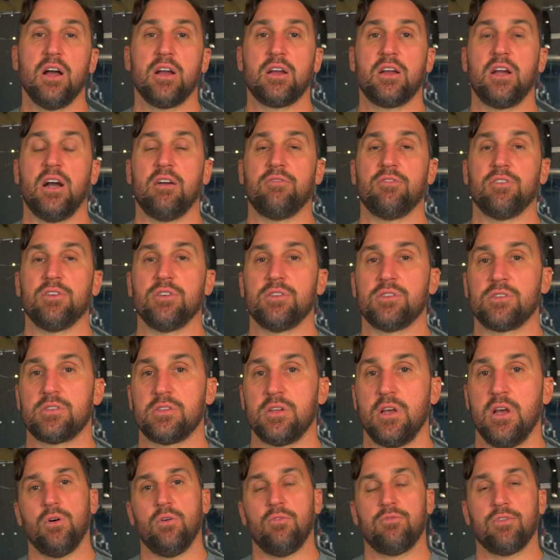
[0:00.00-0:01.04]
covers
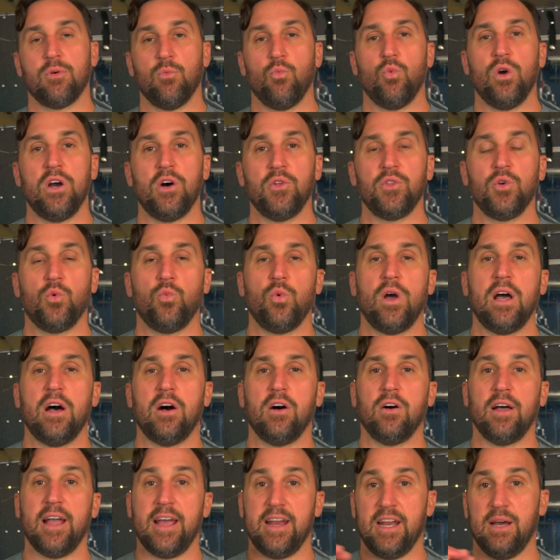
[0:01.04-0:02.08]
from well to
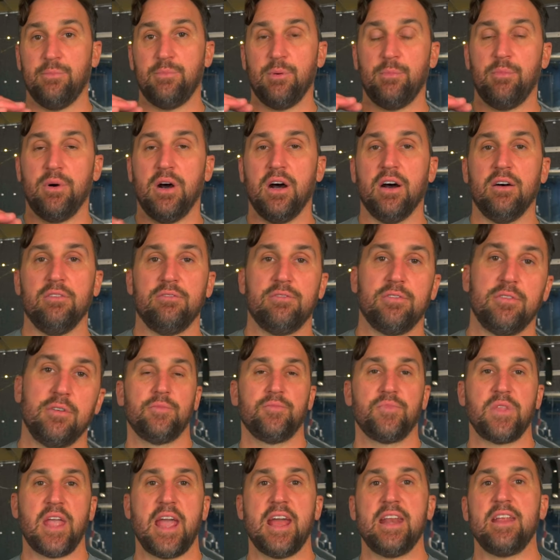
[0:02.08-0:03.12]
well and up above.
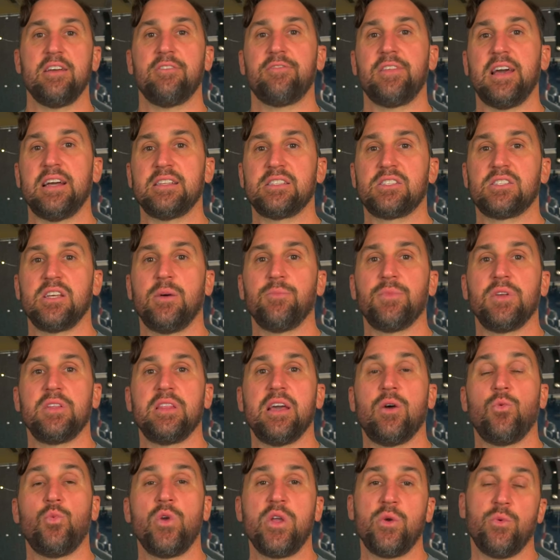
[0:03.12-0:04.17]
And if that's something
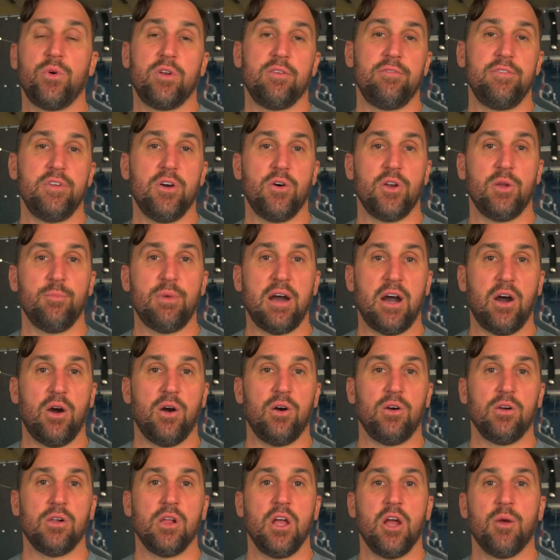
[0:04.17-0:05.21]
that we would have known about
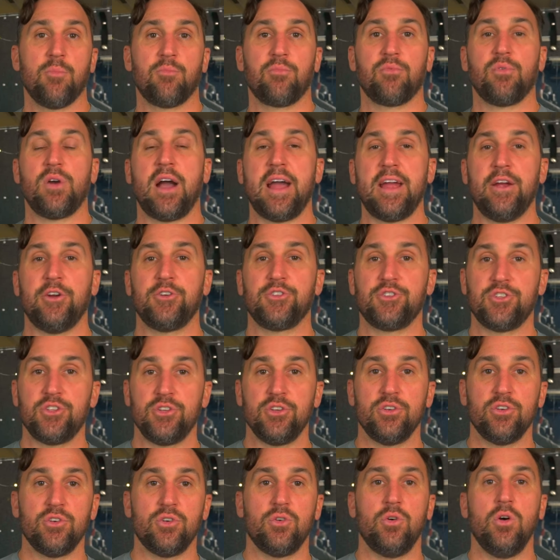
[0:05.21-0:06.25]
prior
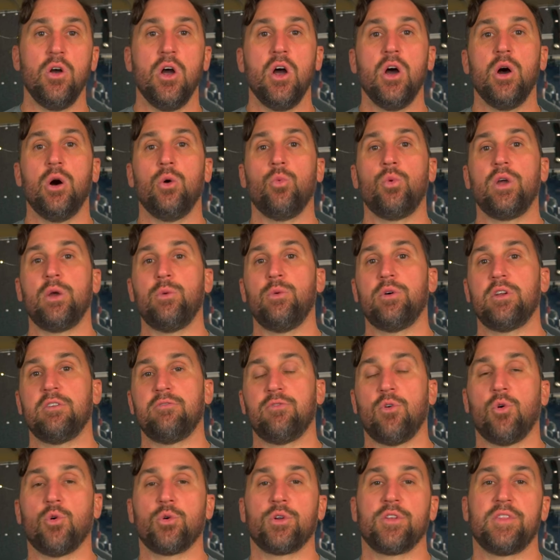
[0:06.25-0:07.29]
to, we would
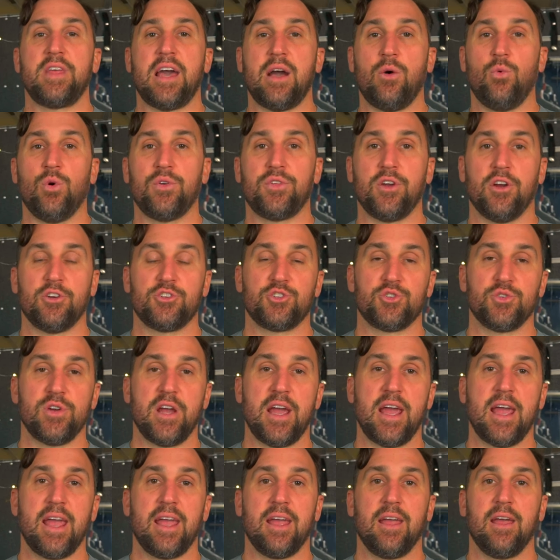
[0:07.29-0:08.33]
have ordered that with our
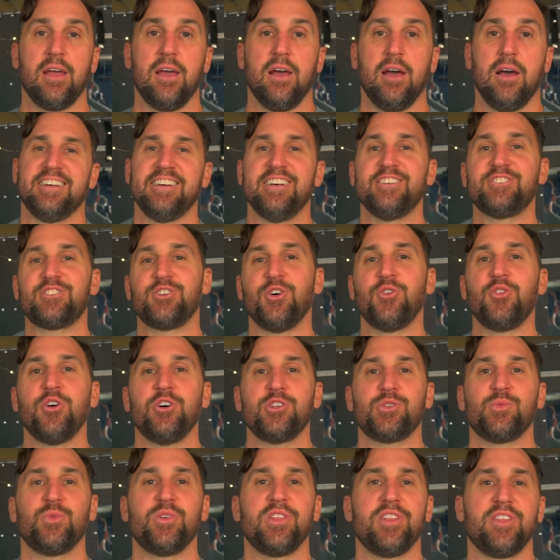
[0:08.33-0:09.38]
tray. So
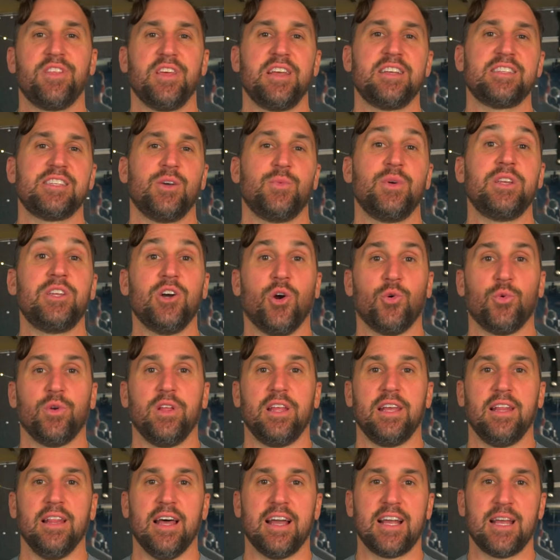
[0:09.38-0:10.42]
those were the things that we don't
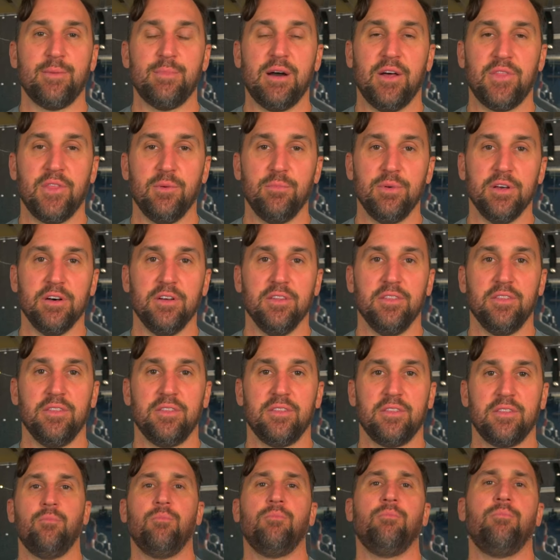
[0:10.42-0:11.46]
really like about the build.
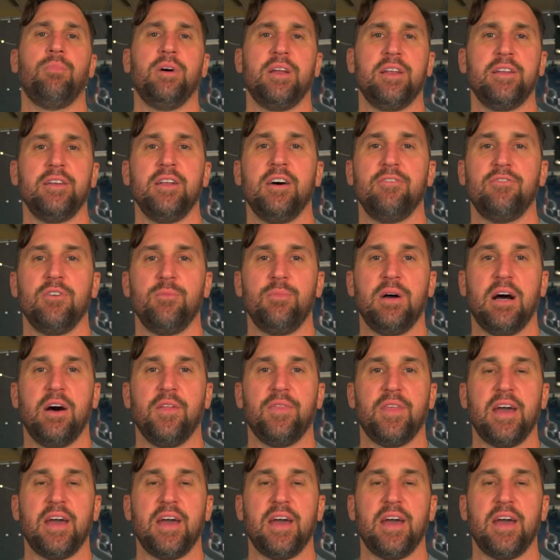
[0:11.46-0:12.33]
But enough about